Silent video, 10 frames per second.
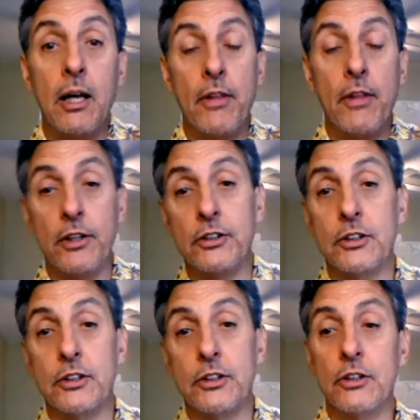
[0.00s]
and this
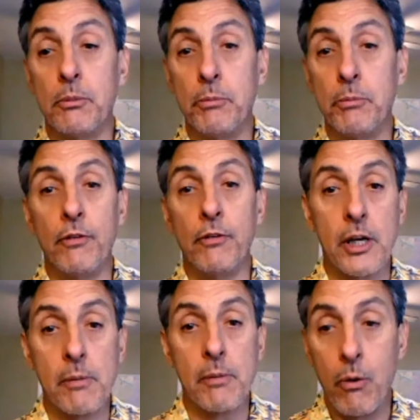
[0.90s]
is the beautiful
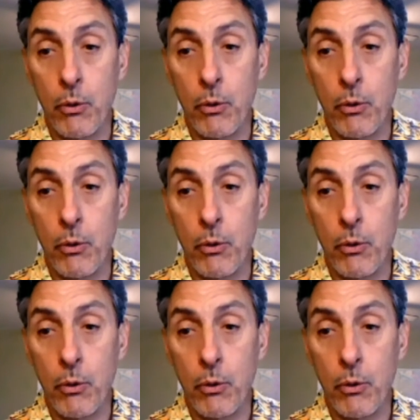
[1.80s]
thing about what